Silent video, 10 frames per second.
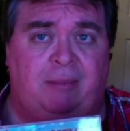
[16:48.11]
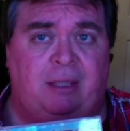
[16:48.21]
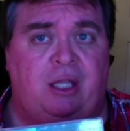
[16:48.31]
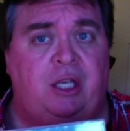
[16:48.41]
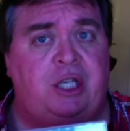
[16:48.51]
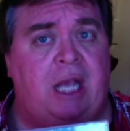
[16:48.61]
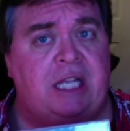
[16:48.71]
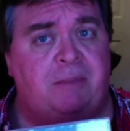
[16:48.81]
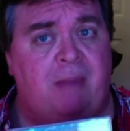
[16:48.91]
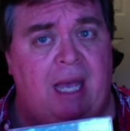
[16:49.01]
But then
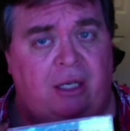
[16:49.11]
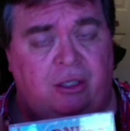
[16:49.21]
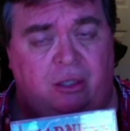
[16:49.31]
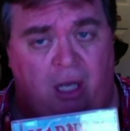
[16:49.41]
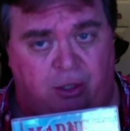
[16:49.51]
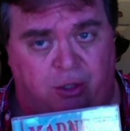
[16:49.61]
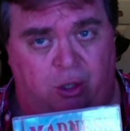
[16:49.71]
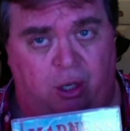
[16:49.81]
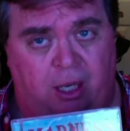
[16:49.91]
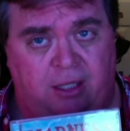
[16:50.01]
Chaz Smash, also
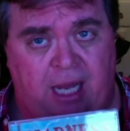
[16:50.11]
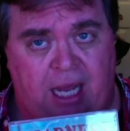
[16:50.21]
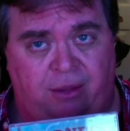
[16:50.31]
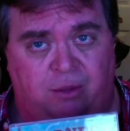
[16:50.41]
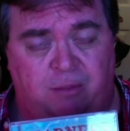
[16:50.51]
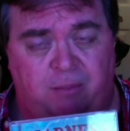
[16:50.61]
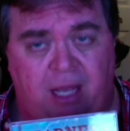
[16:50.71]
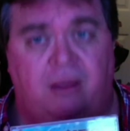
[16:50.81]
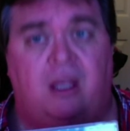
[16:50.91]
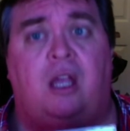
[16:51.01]
known as Cathal
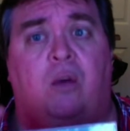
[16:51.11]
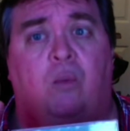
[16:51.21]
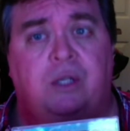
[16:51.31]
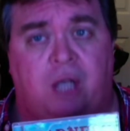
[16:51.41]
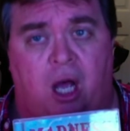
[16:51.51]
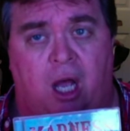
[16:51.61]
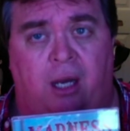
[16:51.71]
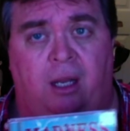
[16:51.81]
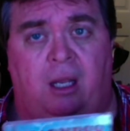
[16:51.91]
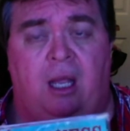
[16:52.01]
Smyth, was
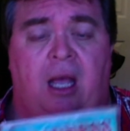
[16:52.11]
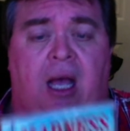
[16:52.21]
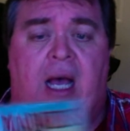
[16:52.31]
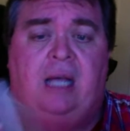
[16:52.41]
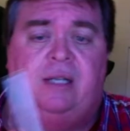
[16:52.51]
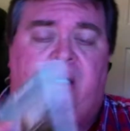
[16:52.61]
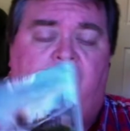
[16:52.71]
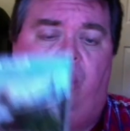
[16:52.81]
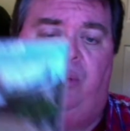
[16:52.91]
gone. Uh, so